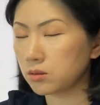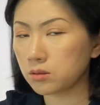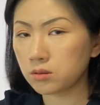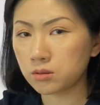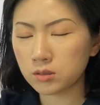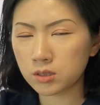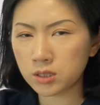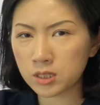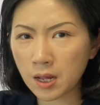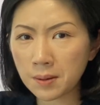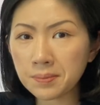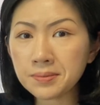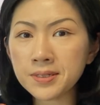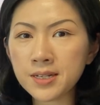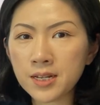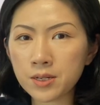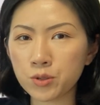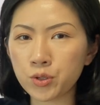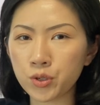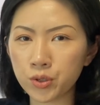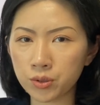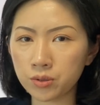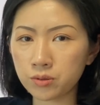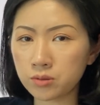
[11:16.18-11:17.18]

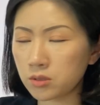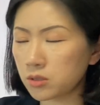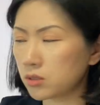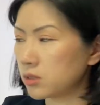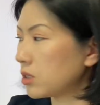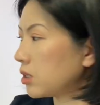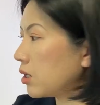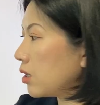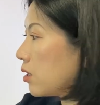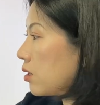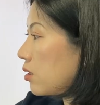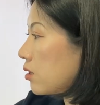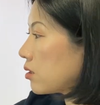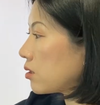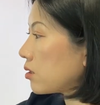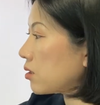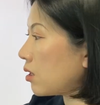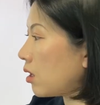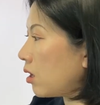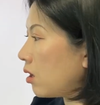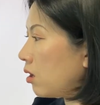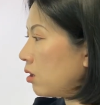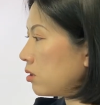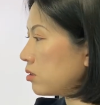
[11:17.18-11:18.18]
substitute
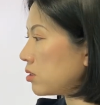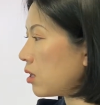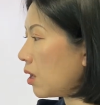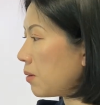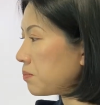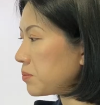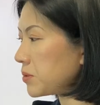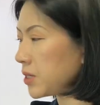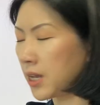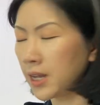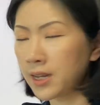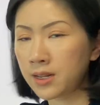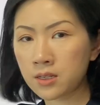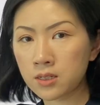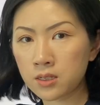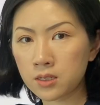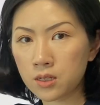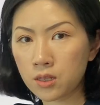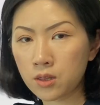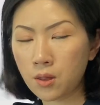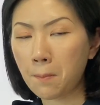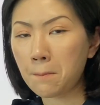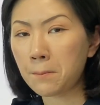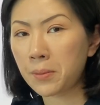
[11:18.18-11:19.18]
the subject,
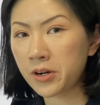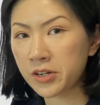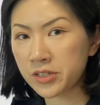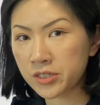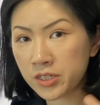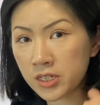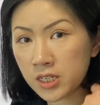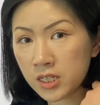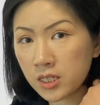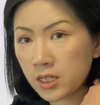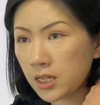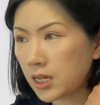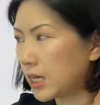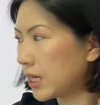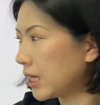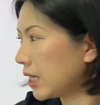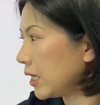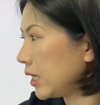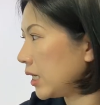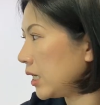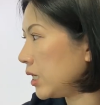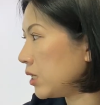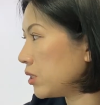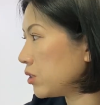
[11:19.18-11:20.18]
the person,
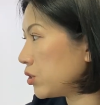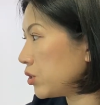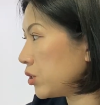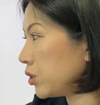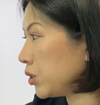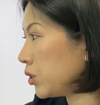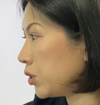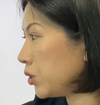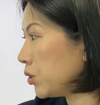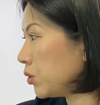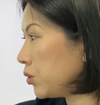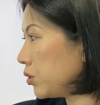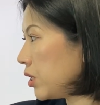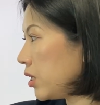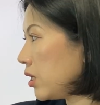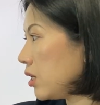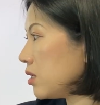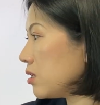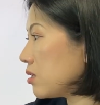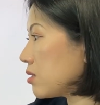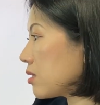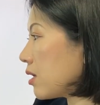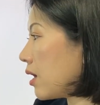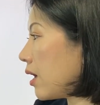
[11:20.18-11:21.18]
into the
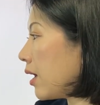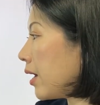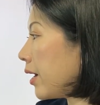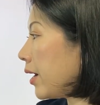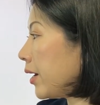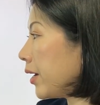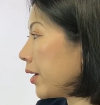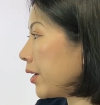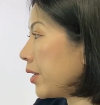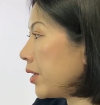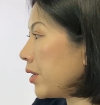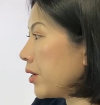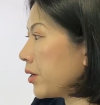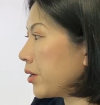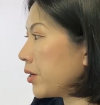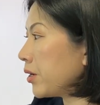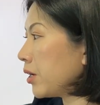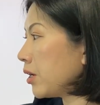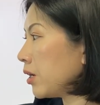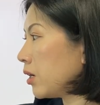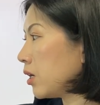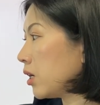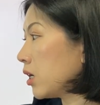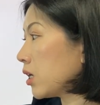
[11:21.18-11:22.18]

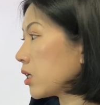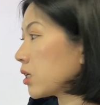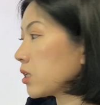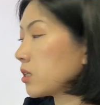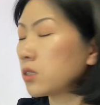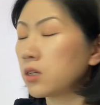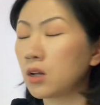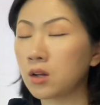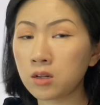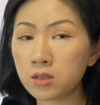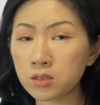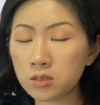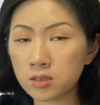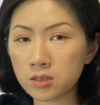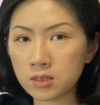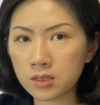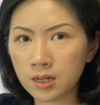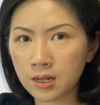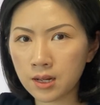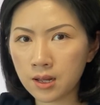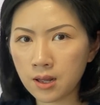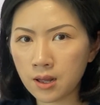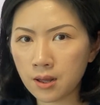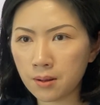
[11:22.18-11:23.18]
entire clause
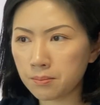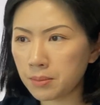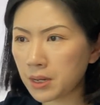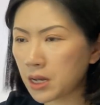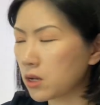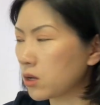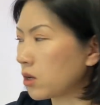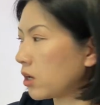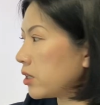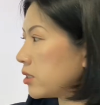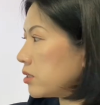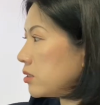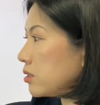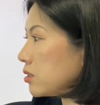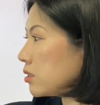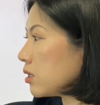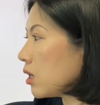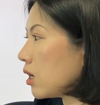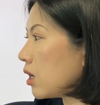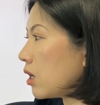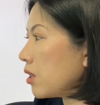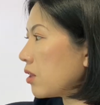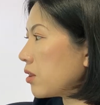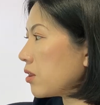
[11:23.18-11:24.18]
because
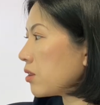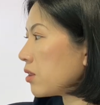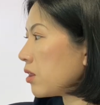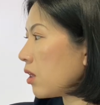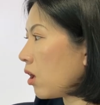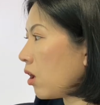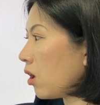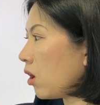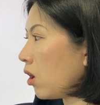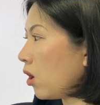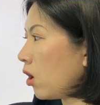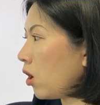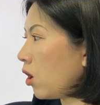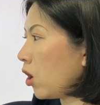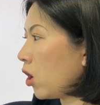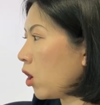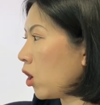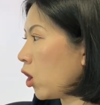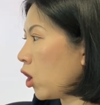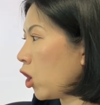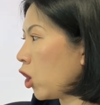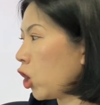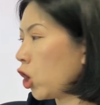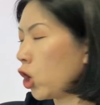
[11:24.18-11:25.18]

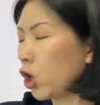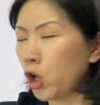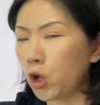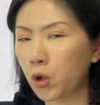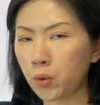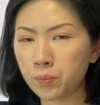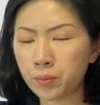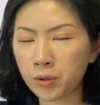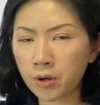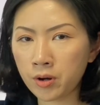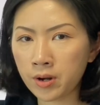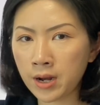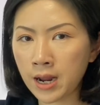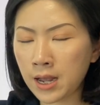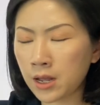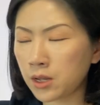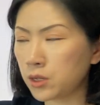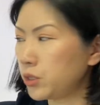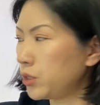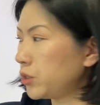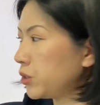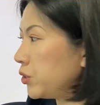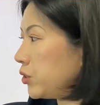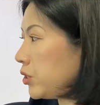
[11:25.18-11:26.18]
the
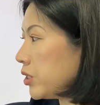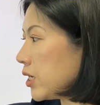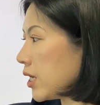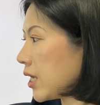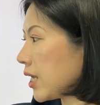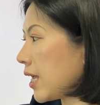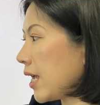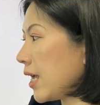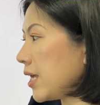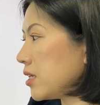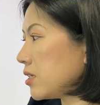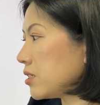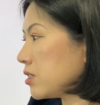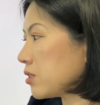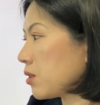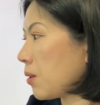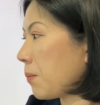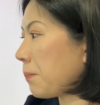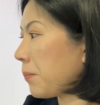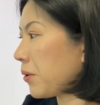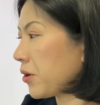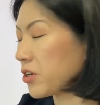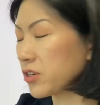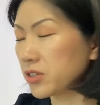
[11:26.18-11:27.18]
pronoun who indicates the
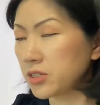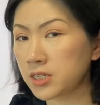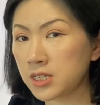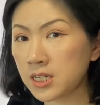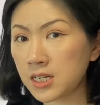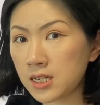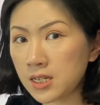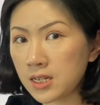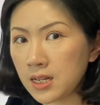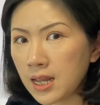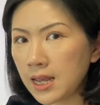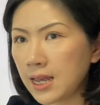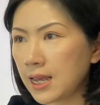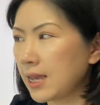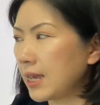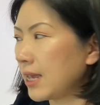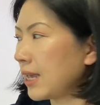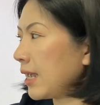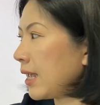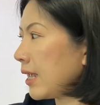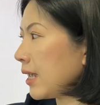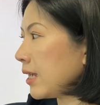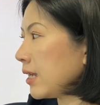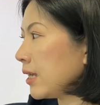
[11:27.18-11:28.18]
person,
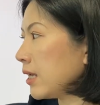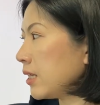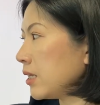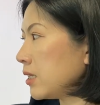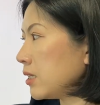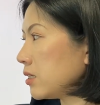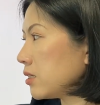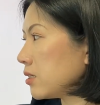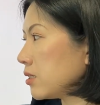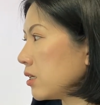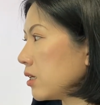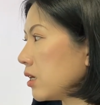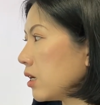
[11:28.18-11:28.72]
and